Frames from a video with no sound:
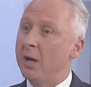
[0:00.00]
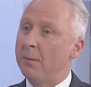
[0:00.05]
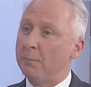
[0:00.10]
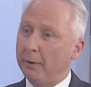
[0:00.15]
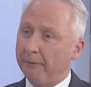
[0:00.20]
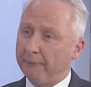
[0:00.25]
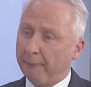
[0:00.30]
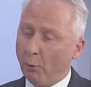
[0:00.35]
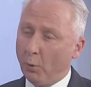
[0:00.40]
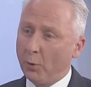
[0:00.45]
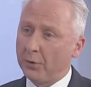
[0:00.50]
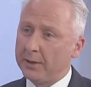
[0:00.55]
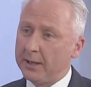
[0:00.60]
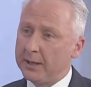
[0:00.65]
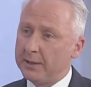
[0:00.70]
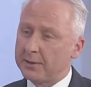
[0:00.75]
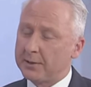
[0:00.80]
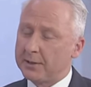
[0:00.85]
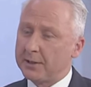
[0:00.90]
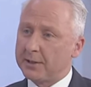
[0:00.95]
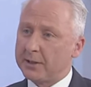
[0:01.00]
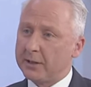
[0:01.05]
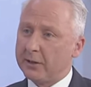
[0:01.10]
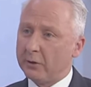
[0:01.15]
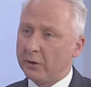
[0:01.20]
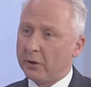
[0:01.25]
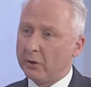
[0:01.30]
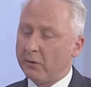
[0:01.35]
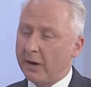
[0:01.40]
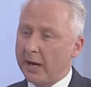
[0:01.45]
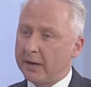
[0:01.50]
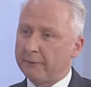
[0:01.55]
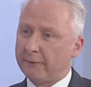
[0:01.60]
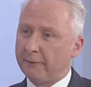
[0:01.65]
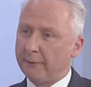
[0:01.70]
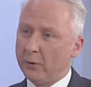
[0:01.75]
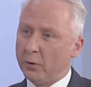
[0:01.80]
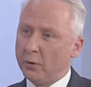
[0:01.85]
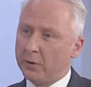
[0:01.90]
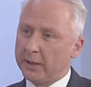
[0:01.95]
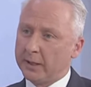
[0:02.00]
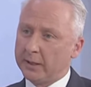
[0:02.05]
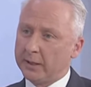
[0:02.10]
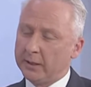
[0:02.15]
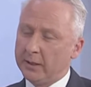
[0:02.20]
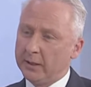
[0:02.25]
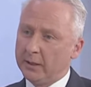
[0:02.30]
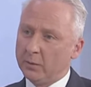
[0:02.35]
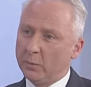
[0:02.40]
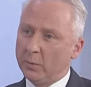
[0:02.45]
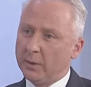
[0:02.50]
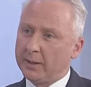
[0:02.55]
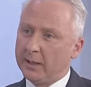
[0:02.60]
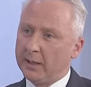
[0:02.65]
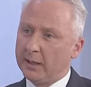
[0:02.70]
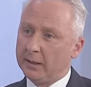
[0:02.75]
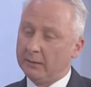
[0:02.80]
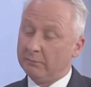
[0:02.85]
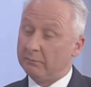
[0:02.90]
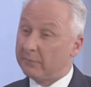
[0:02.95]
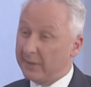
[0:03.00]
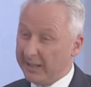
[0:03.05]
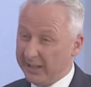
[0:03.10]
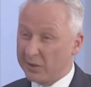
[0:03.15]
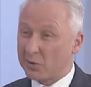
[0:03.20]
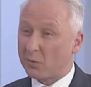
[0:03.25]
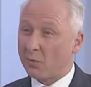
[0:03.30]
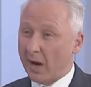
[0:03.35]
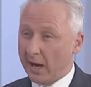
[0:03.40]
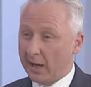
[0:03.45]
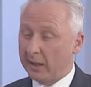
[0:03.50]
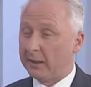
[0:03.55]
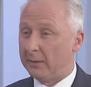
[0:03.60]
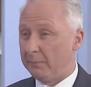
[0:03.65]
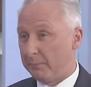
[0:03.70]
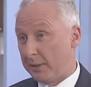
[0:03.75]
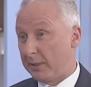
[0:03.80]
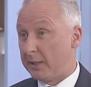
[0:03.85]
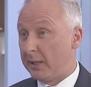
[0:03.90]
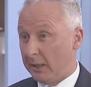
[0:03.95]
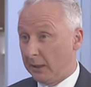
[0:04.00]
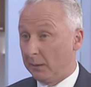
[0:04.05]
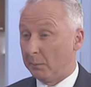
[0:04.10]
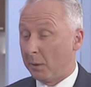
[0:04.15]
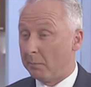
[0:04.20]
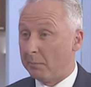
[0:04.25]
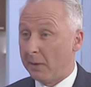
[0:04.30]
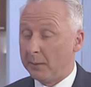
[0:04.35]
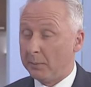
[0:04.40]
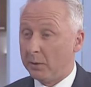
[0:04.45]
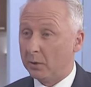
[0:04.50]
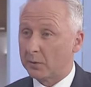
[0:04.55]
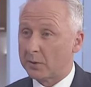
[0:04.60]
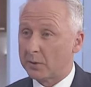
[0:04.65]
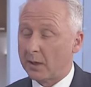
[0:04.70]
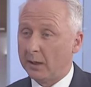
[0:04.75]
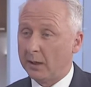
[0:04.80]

before things deteriorate further within Israel in particular, but maybe also